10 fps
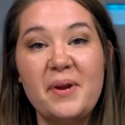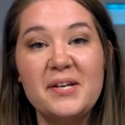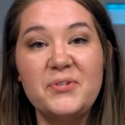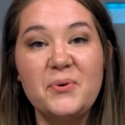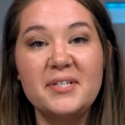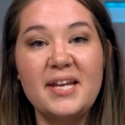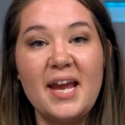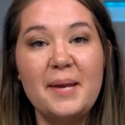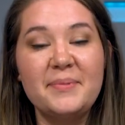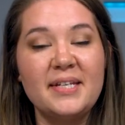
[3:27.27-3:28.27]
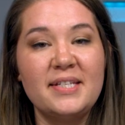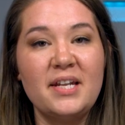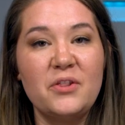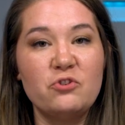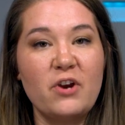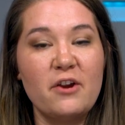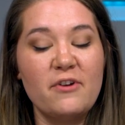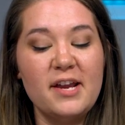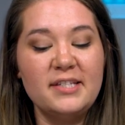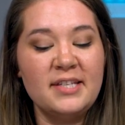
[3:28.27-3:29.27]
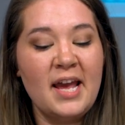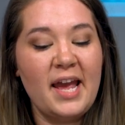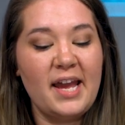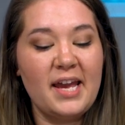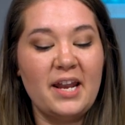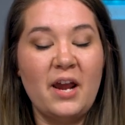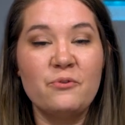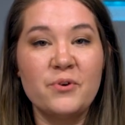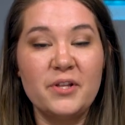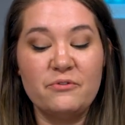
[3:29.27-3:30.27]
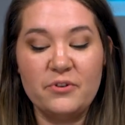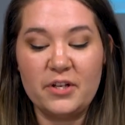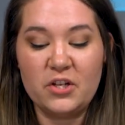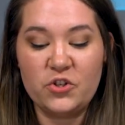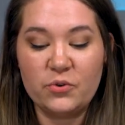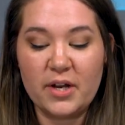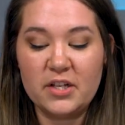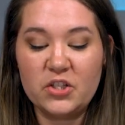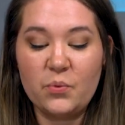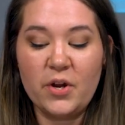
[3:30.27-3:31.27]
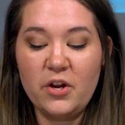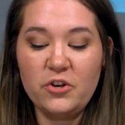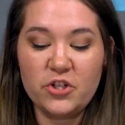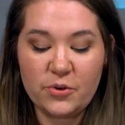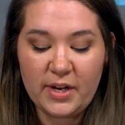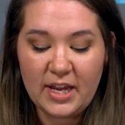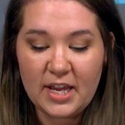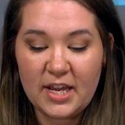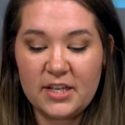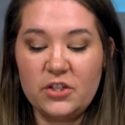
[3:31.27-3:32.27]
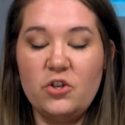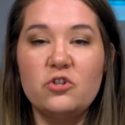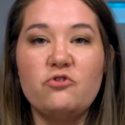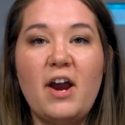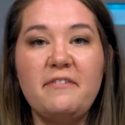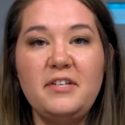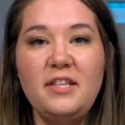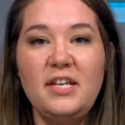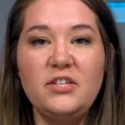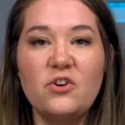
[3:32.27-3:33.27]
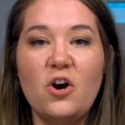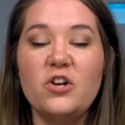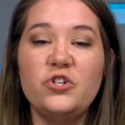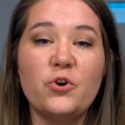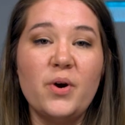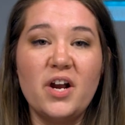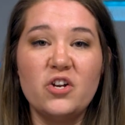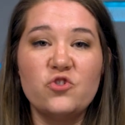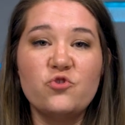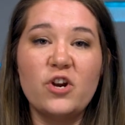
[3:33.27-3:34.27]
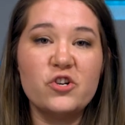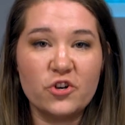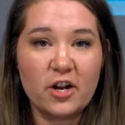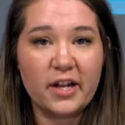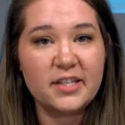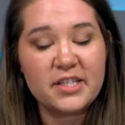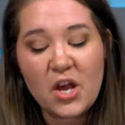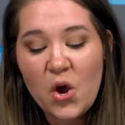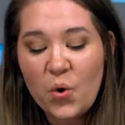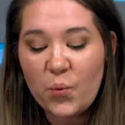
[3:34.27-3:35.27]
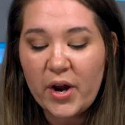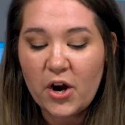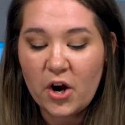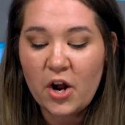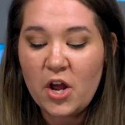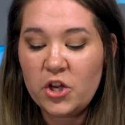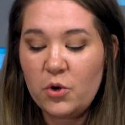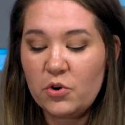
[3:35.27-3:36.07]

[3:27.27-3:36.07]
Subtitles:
Pandasaurus Games. It's another dry erase, and I really, really enjoy it. So what you're doing is you're drafting these cards. You're going on treasure hunts where you